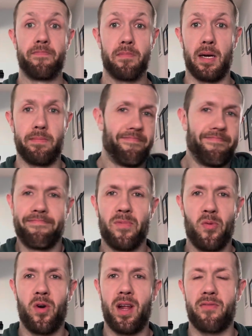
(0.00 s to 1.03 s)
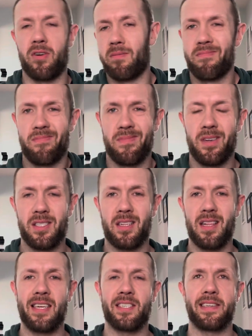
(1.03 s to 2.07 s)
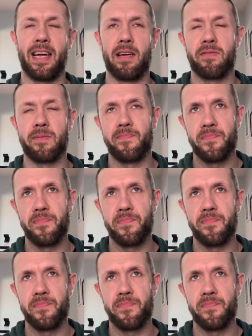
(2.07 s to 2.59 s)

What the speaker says: But whatever. It's classic Dave.